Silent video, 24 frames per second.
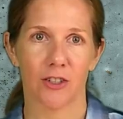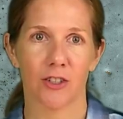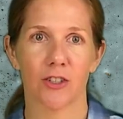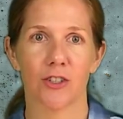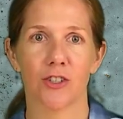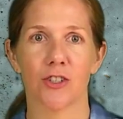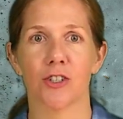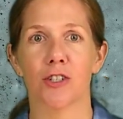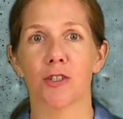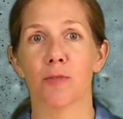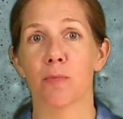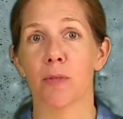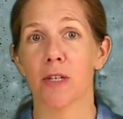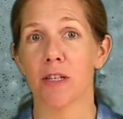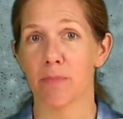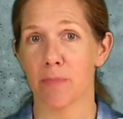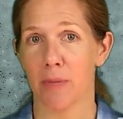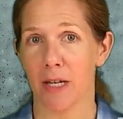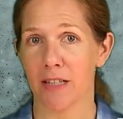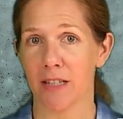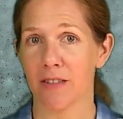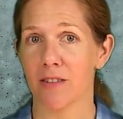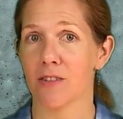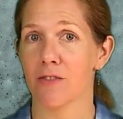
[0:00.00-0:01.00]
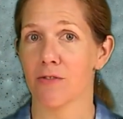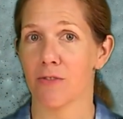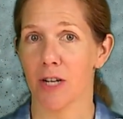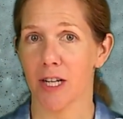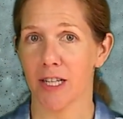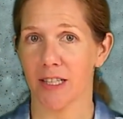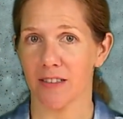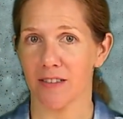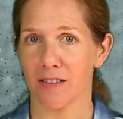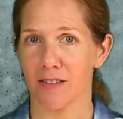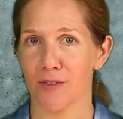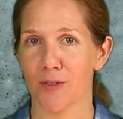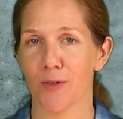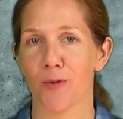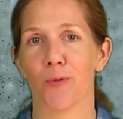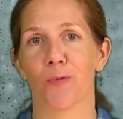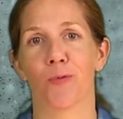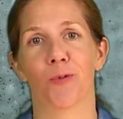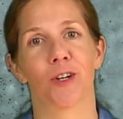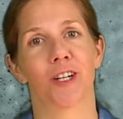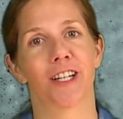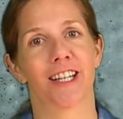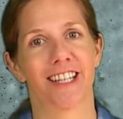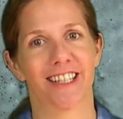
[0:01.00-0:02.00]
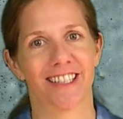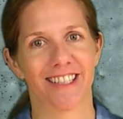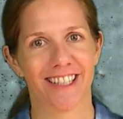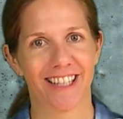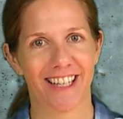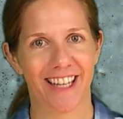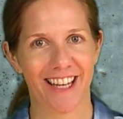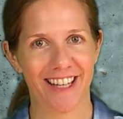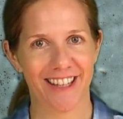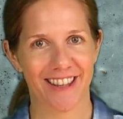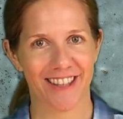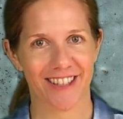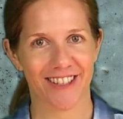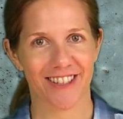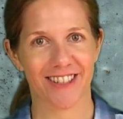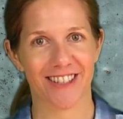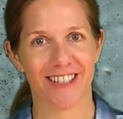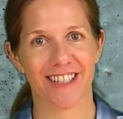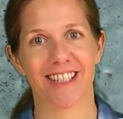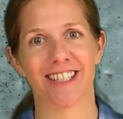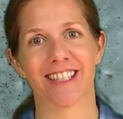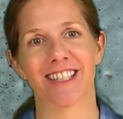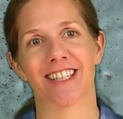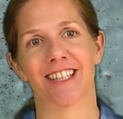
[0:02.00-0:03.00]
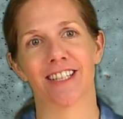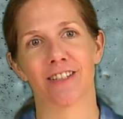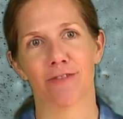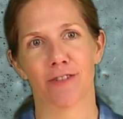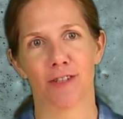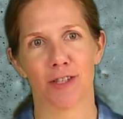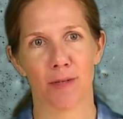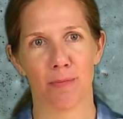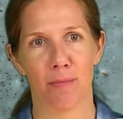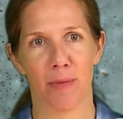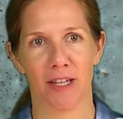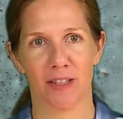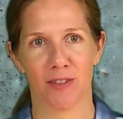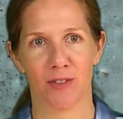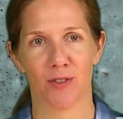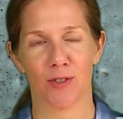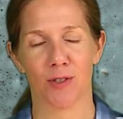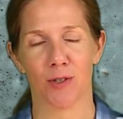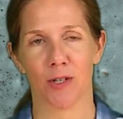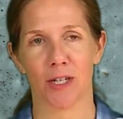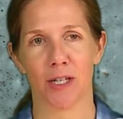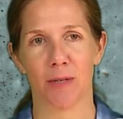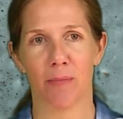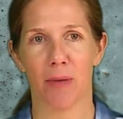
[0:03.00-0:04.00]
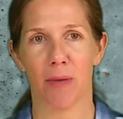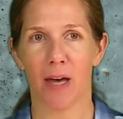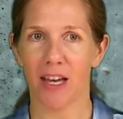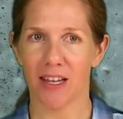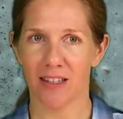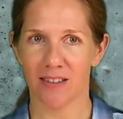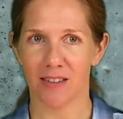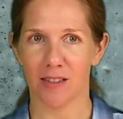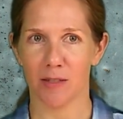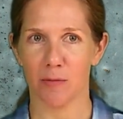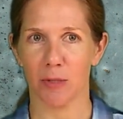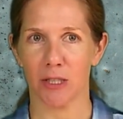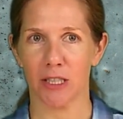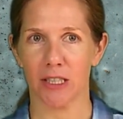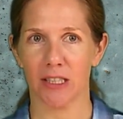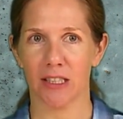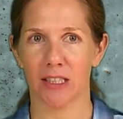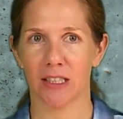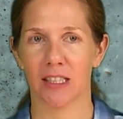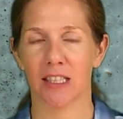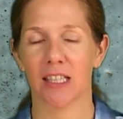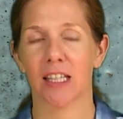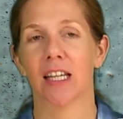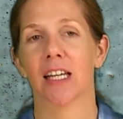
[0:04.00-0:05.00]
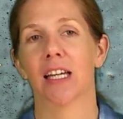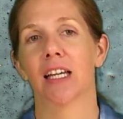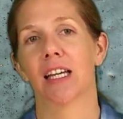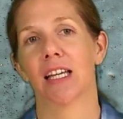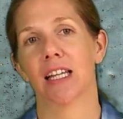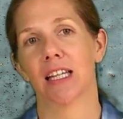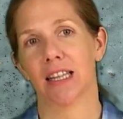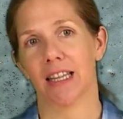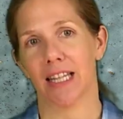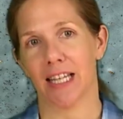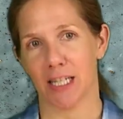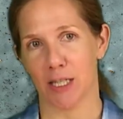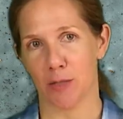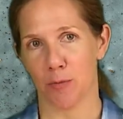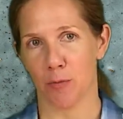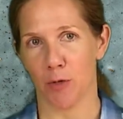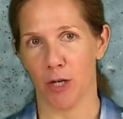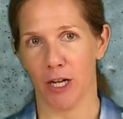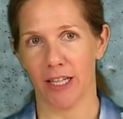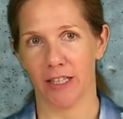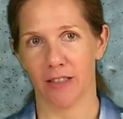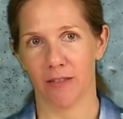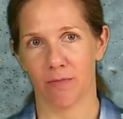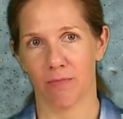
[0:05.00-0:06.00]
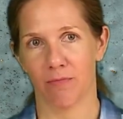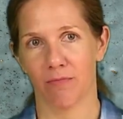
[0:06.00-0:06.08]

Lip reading: should be best friends, working together to deliver the best story possible, like bread